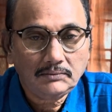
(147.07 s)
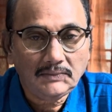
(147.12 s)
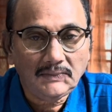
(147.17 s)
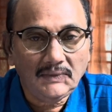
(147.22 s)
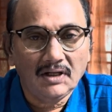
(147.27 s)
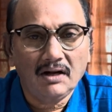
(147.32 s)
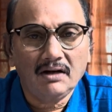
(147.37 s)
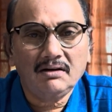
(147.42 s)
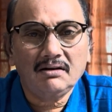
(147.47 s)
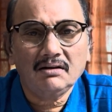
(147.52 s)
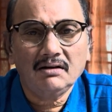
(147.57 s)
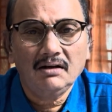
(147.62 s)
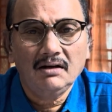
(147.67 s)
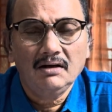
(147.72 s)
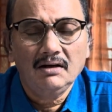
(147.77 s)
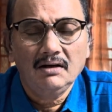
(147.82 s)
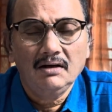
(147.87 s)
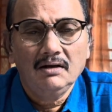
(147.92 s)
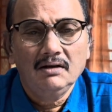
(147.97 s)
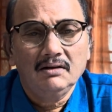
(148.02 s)
Right.
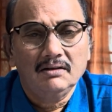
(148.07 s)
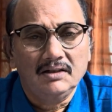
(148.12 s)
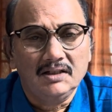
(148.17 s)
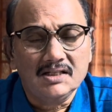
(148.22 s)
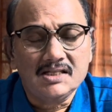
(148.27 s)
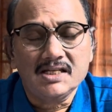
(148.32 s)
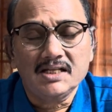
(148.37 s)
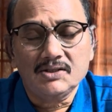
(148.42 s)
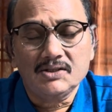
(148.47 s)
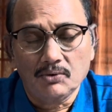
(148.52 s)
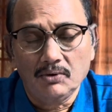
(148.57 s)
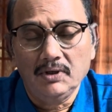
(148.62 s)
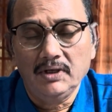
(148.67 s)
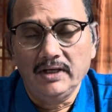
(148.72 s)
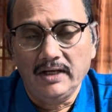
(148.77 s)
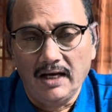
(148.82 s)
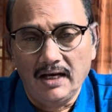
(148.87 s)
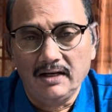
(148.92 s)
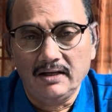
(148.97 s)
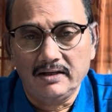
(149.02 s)
This is only
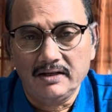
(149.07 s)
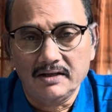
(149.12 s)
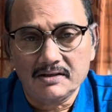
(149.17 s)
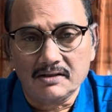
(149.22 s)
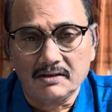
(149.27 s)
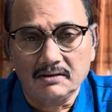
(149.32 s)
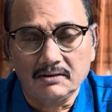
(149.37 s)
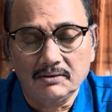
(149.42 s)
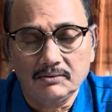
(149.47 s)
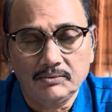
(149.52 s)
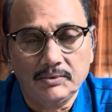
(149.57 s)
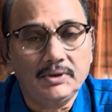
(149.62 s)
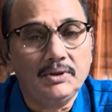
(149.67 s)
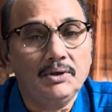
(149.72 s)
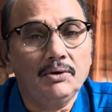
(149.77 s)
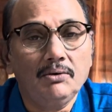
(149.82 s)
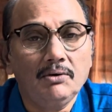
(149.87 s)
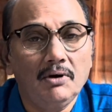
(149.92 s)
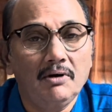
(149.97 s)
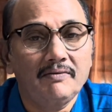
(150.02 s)
allegation. We
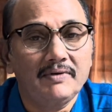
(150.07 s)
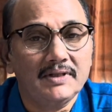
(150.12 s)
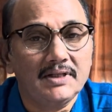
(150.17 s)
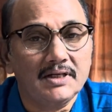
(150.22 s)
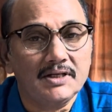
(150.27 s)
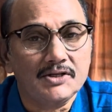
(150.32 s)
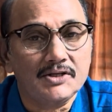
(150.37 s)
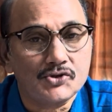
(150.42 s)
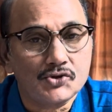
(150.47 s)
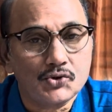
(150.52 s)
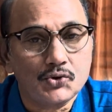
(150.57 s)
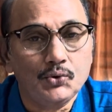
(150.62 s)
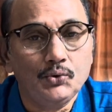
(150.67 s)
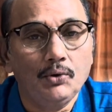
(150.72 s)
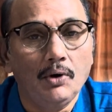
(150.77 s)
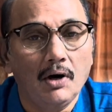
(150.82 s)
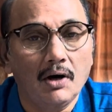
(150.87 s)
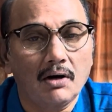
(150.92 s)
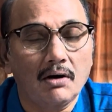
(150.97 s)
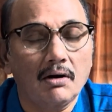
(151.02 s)
don't know whether it's true
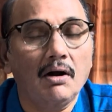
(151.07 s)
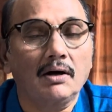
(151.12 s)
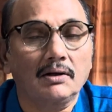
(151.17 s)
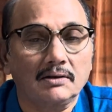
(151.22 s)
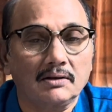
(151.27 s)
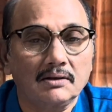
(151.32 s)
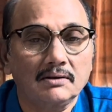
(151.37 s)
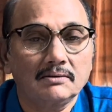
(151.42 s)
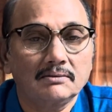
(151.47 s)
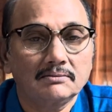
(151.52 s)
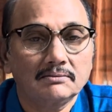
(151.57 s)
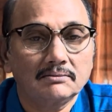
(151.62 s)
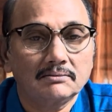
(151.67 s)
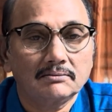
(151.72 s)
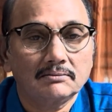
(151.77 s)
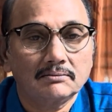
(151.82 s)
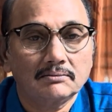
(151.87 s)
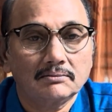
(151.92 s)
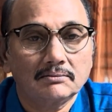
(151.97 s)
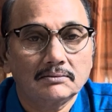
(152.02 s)
or not.
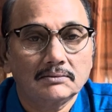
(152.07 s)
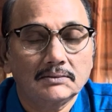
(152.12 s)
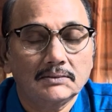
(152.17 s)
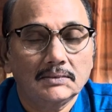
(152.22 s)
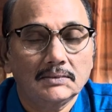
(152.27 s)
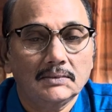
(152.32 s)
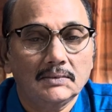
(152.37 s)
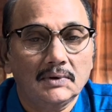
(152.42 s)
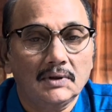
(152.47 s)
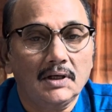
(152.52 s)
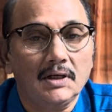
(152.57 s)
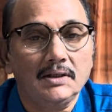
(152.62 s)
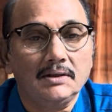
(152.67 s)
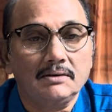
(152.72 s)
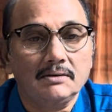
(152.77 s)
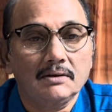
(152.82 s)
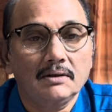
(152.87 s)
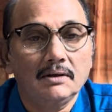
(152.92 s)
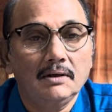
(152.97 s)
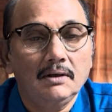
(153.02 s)
Right.
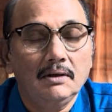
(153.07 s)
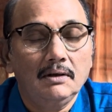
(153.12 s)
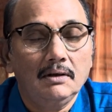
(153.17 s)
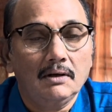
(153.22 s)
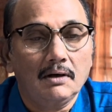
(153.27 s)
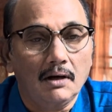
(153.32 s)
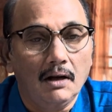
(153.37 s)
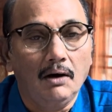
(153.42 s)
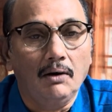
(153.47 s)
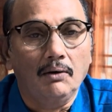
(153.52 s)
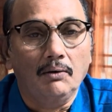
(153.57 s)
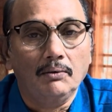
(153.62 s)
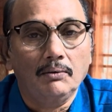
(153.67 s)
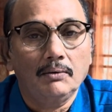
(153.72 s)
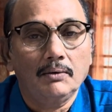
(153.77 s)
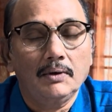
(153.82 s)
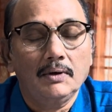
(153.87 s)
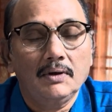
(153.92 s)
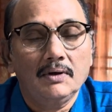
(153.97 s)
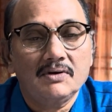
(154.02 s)
Now,
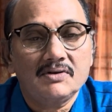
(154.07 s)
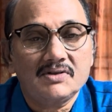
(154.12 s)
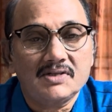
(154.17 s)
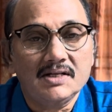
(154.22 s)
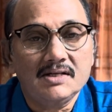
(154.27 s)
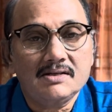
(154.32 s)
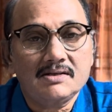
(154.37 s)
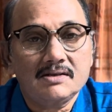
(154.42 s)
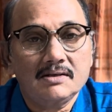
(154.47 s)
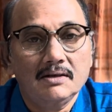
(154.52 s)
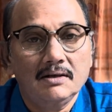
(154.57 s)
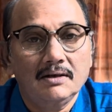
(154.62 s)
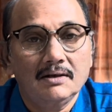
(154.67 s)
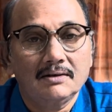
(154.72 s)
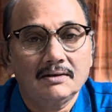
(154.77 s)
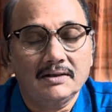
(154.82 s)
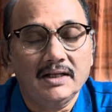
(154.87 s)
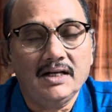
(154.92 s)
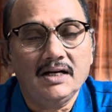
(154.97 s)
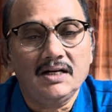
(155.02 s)
since
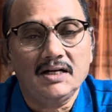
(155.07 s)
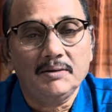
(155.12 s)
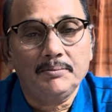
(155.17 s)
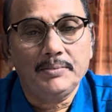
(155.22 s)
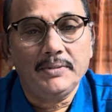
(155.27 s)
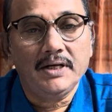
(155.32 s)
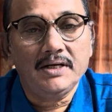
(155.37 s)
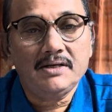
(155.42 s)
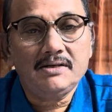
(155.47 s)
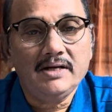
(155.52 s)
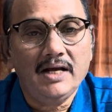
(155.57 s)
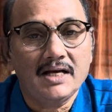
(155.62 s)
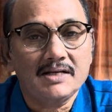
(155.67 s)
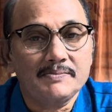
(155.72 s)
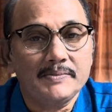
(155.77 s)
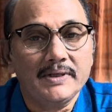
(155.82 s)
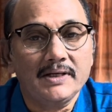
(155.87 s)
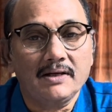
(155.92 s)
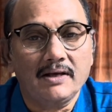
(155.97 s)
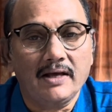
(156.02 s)
their deputation has
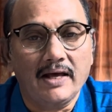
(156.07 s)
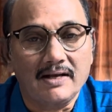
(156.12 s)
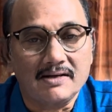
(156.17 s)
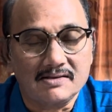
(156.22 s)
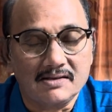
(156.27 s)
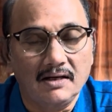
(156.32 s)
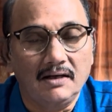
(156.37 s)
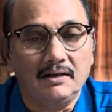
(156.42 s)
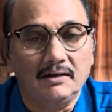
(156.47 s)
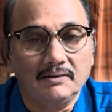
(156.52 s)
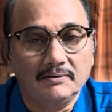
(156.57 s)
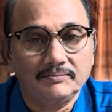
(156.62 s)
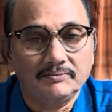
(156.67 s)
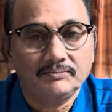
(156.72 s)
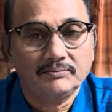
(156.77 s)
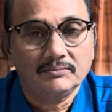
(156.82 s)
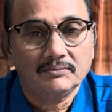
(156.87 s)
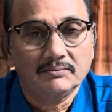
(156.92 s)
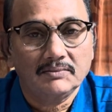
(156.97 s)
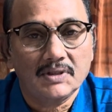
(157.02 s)
been cancelled,
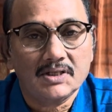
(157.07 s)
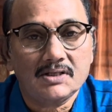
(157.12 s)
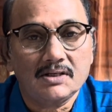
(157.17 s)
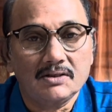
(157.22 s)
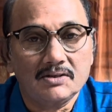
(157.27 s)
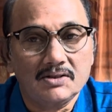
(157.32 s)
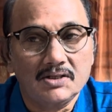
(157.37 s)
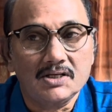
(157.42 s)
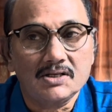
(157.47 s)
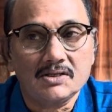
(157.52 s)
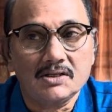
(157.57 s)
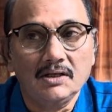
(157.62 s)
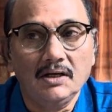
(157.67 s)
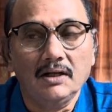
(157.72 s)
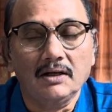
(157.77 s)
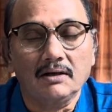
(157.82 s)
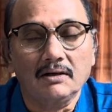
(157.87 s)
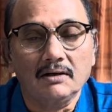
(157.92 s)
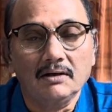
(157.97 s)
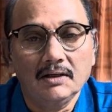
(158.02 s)
Mr. Jay
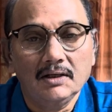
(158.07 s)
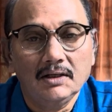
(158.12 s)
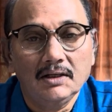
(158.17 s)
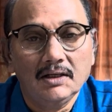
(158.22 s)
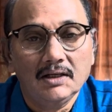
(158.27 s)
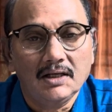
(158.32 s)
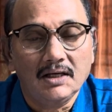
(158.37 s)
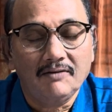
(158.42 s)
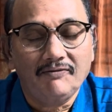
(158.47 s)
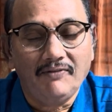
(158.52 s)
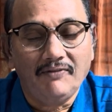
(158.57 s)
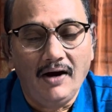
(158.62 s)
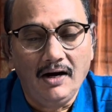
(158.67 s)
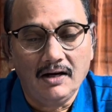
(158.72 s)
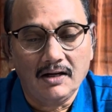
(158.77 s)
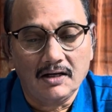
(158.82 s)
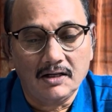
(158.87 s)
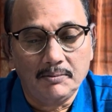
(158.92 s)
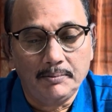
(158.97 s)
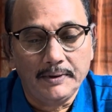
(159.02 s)
Seelan, he filed a
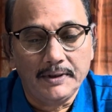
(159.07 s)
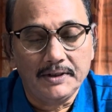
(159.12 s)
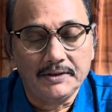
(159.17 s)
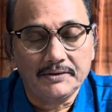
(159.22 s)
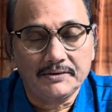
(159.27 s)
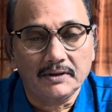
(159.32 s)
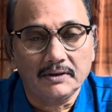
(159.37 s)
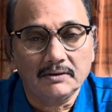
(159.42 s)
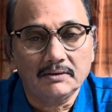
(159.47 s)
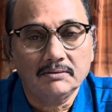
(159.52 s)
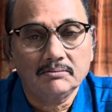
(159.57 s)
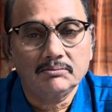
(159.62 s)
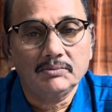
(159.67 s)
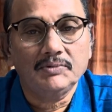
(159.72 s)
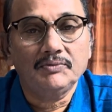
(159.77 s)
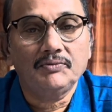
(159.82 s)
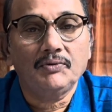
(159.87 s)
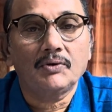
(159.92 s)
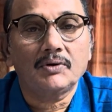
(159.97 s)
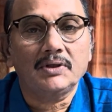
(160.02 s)
writ petition
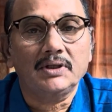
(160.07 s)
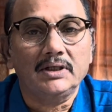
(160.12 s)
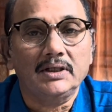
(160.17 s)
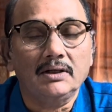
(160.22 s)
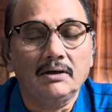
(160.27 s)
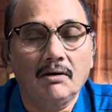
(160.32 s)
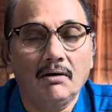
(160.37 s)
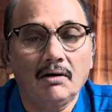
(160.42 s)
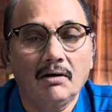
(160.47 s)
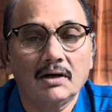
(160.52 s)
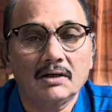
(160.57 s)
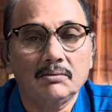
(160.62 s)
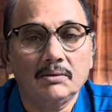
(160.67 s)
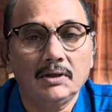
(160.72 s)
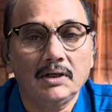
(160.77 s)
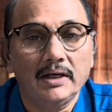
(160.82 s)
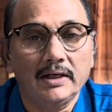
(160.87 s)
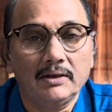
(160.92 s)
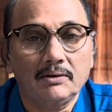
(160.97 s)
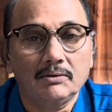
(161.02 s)
before the Honorable
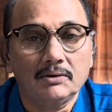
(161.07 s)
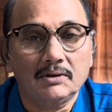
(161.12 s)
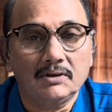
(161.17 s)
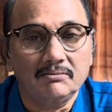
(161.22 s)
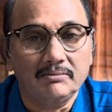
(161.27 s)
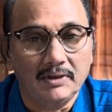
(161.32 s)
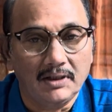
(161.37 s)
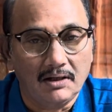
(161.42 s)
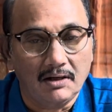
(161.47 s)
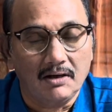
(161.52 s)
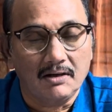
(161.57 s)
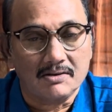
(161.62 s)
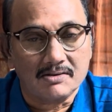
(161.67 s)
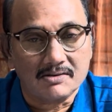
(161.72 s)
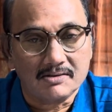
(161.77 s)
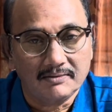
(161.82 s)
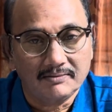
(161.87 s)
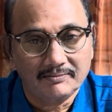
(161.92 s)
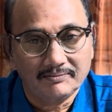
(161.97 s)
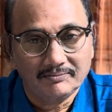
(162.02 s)
High Court of Madras